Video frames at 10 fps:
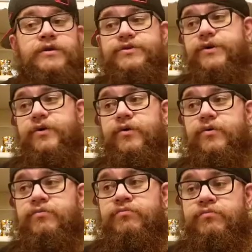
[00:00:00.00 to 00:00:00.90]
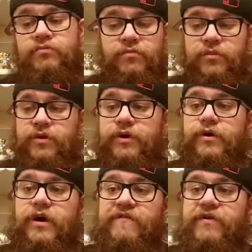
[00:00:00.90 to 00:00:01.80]
So, you
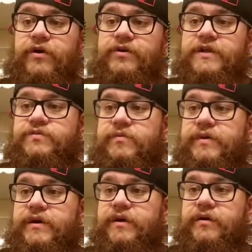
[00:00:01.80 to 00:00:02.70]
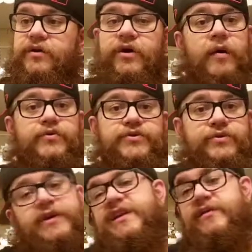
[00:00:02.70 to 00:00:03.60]
know, I figured this would be a good
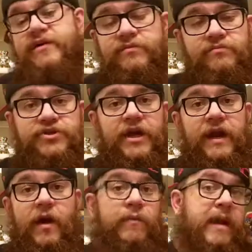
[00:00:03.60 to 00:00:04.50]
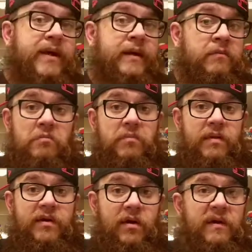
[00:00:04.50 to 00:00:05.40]
opportunity to check it out. Maybe,
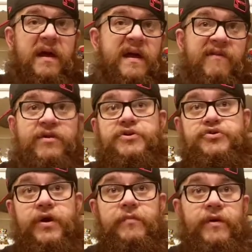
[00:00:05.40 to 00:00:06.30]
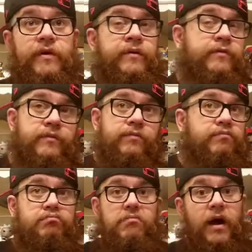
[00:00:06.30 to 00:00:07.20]
maybe I'll like having a straight beard.
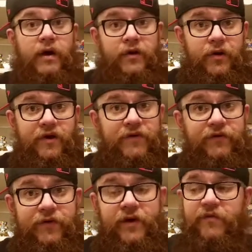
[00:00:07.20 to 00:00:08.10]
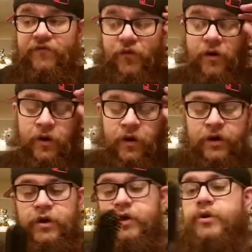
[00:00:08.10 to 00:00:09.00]
I don't know. I've never done it before.
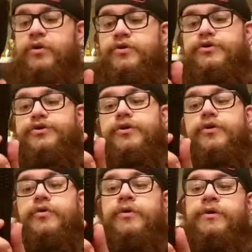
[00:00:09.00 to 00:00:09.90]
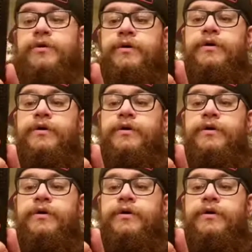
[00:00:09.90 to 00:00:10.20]
So,